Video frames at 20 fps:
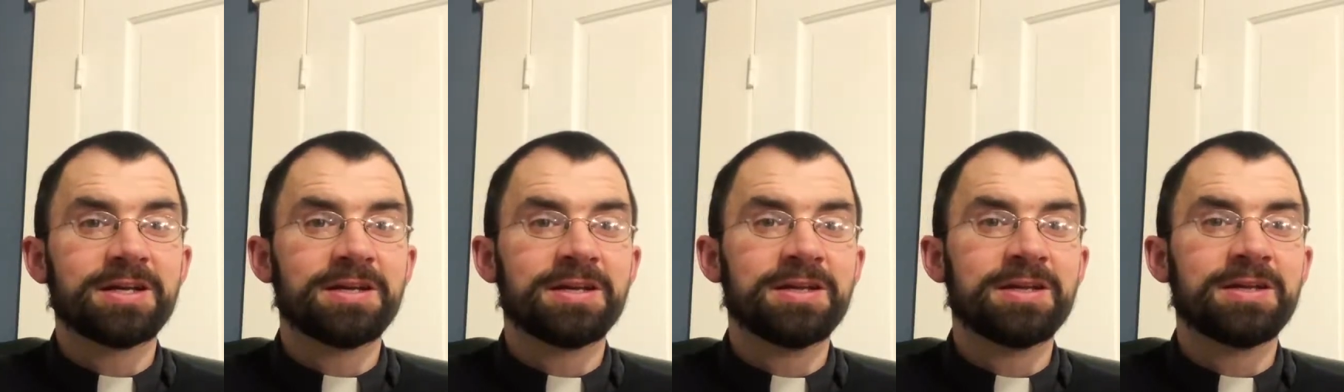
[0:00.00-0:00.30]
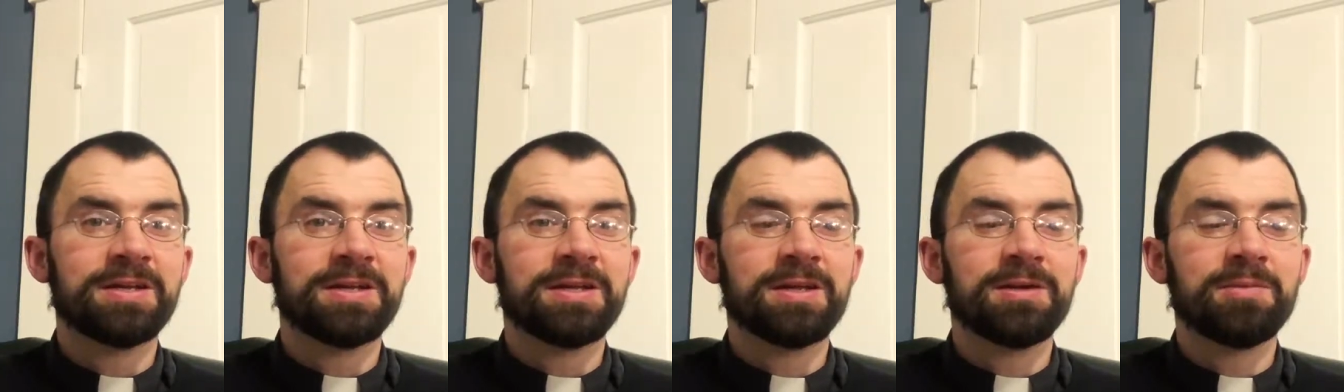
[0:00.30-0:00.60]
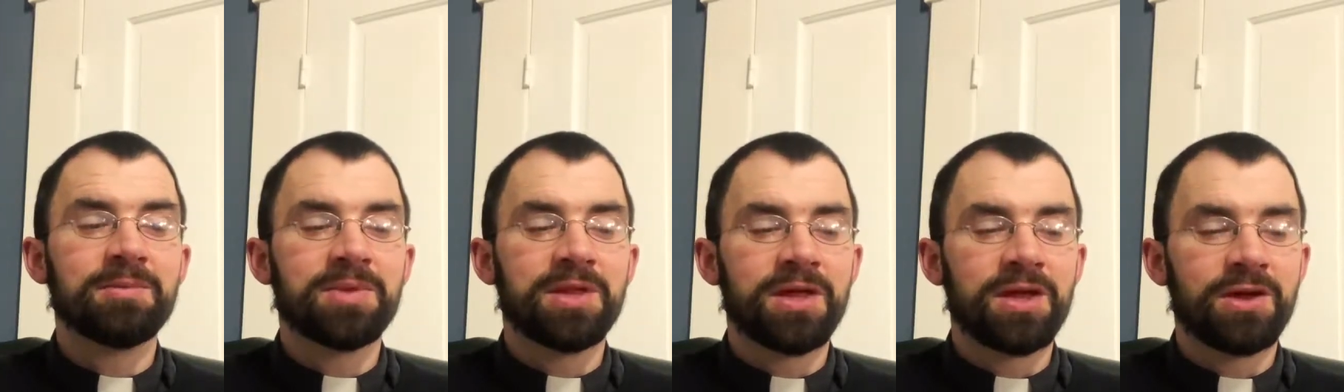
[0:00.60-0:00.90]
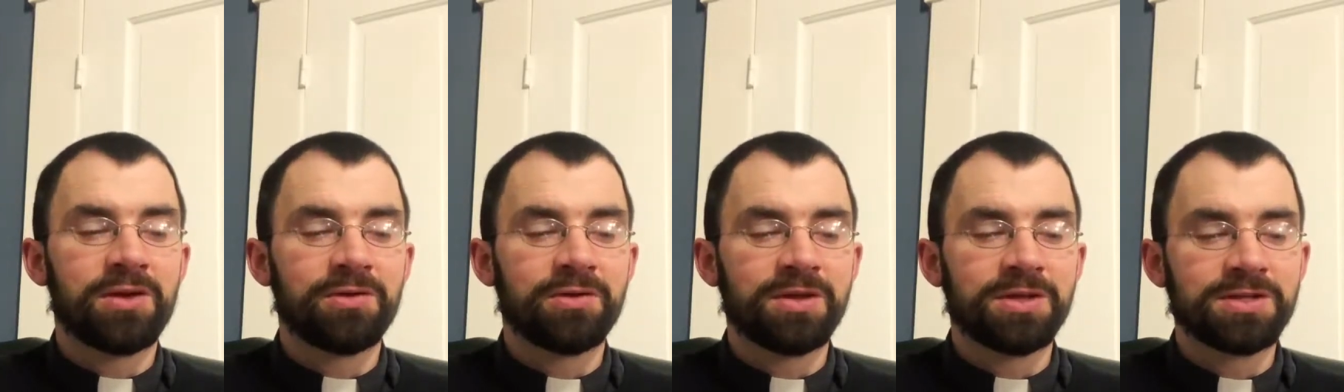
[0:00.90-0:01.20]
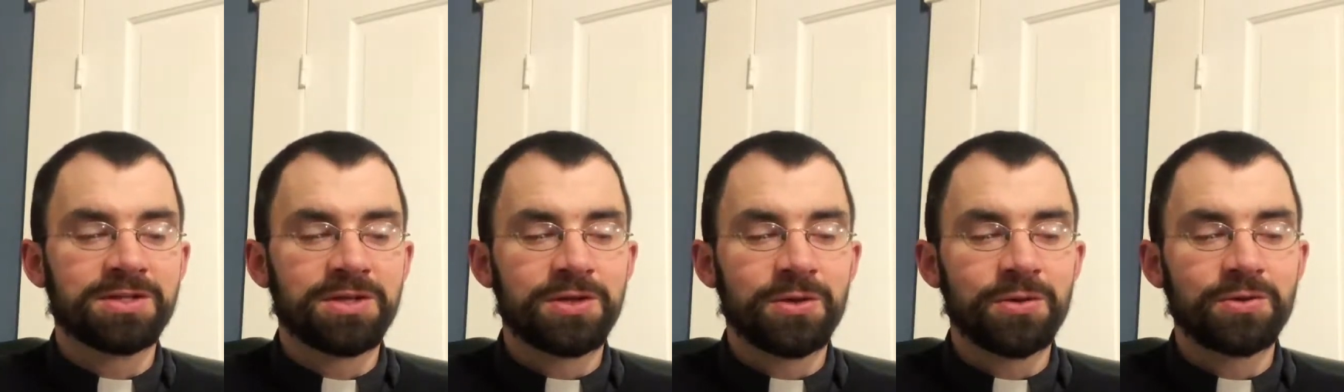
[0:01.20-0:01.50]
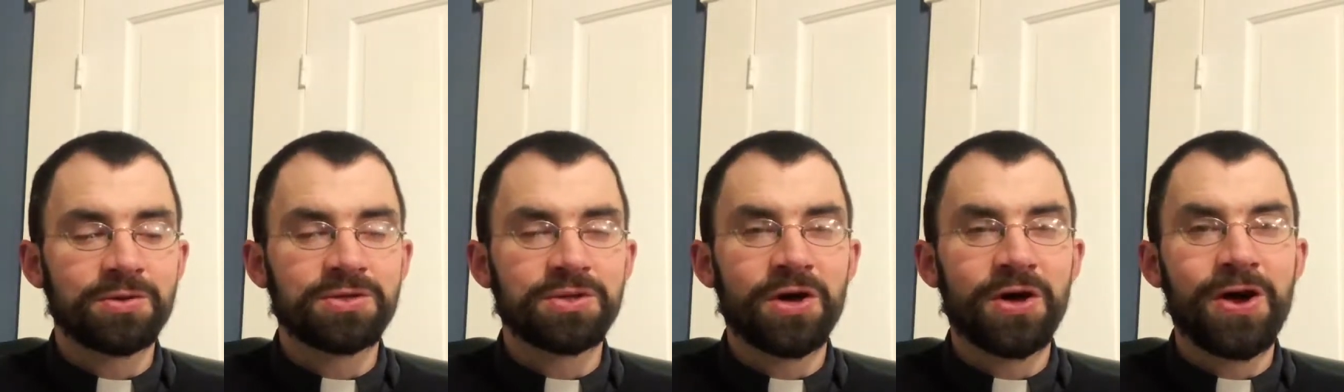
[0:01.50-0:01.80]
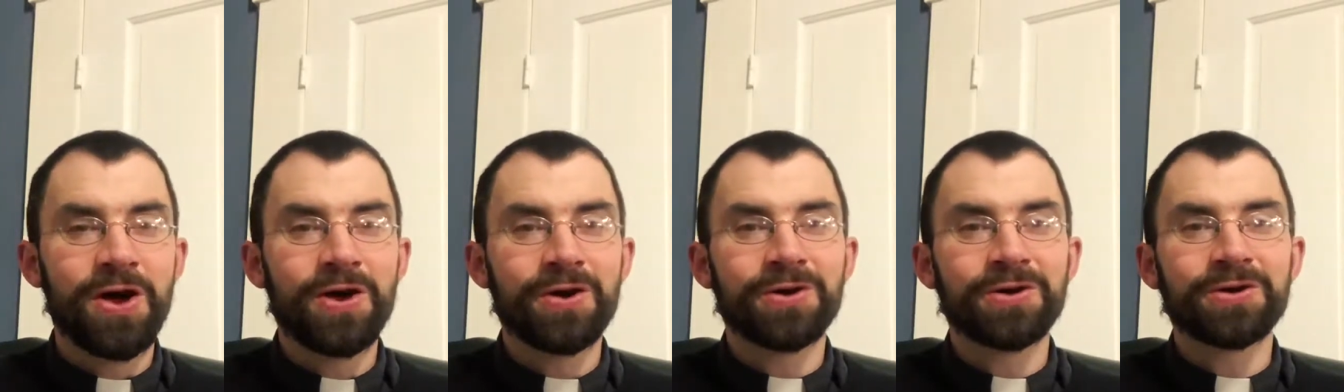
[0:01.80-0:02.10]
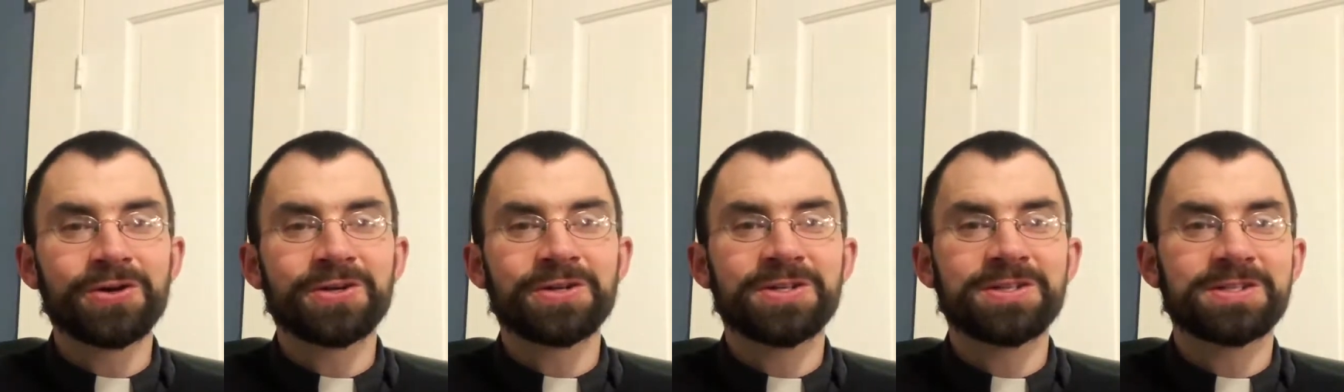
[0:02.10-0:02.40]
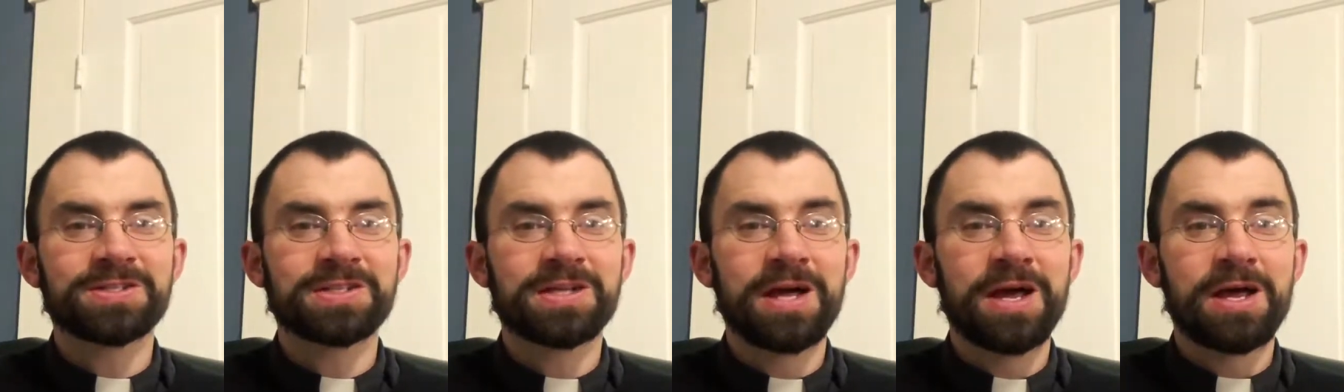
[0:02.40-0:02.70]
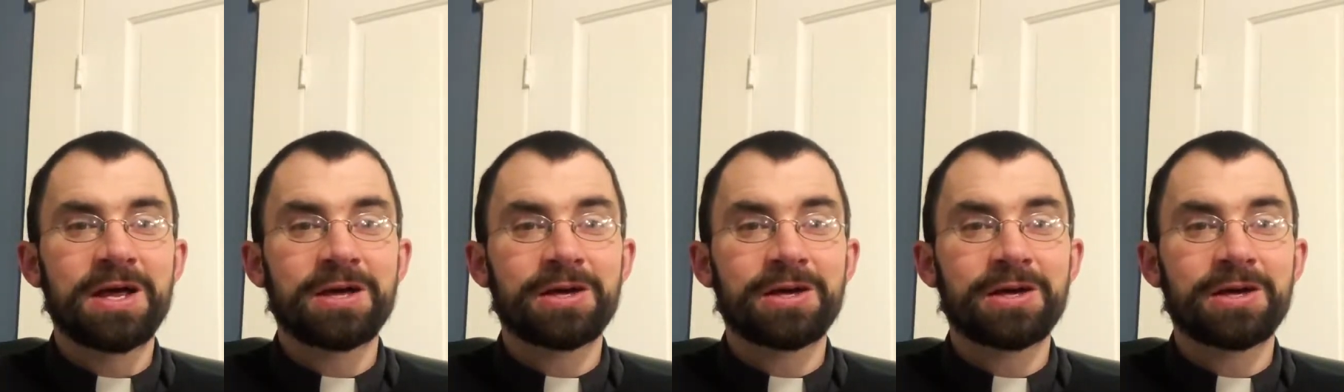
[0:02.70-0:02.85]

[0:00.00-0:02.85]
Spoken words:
In him there is no darkness.